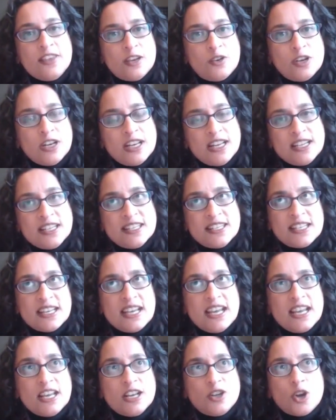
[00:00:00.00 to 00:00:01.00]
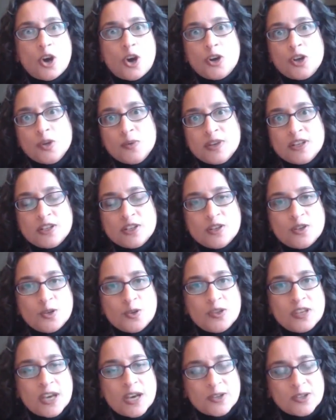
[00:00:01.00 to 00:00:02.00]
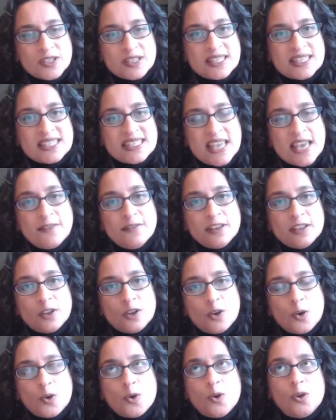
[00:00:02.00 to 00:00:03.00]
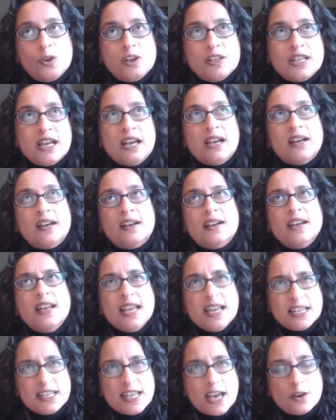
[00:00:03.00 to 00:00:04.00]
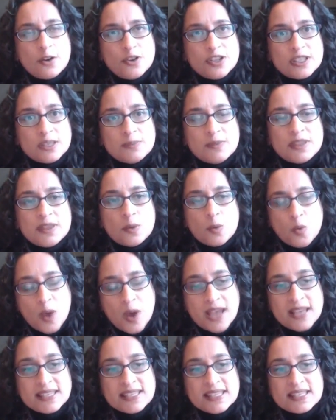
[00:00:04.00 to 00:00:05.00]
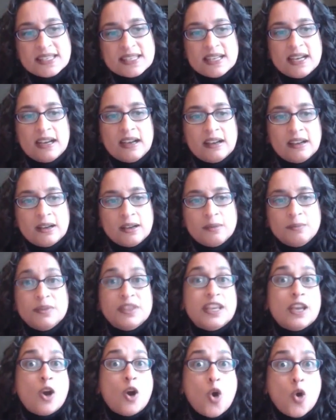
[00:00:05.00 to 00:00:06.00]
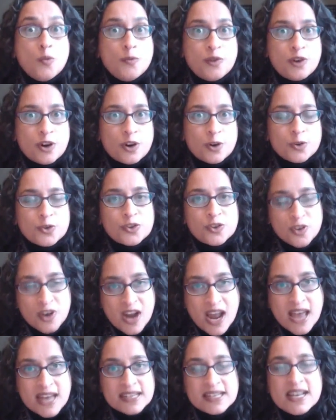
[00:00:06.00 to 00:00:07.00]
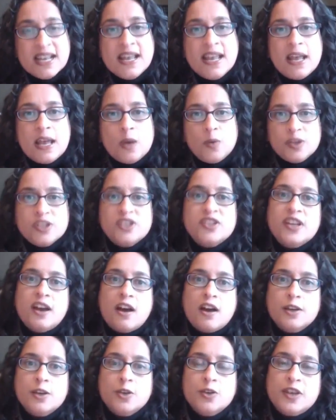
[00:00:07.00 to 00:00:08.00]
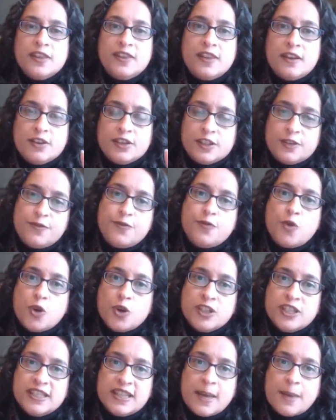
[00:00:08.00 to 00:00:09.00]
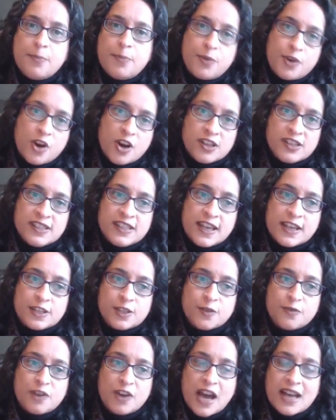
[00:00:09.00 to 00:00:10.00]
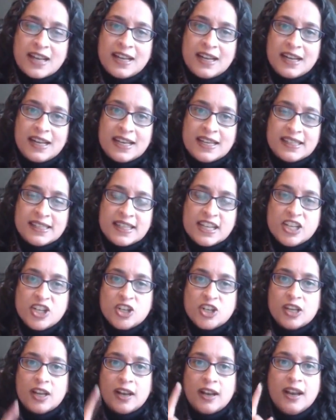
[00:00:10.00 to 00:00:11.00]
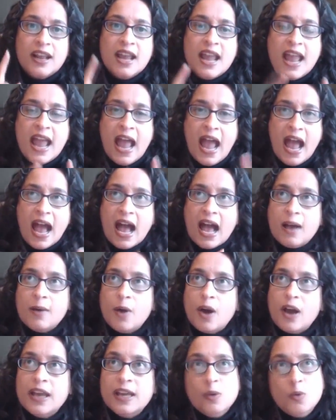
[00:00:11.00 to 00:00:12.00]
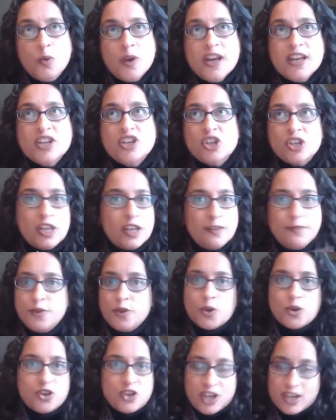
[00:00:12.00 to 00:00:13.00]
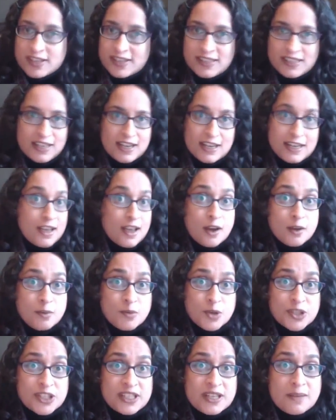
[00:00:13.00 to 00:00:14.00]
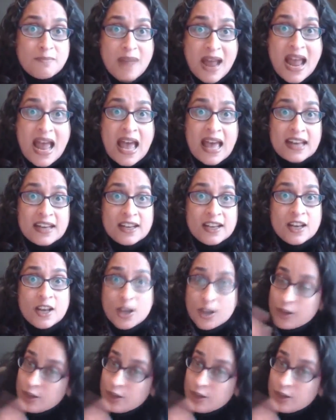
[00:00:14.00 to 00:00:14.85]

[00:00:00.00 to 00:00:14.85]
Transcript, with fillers: They released a document in 2007 called uh, Terrorism in the West, um, the Homegrown Threat, in which they argue that there is a four step process of radicalization, uh, in which if you're just a young Muslim man,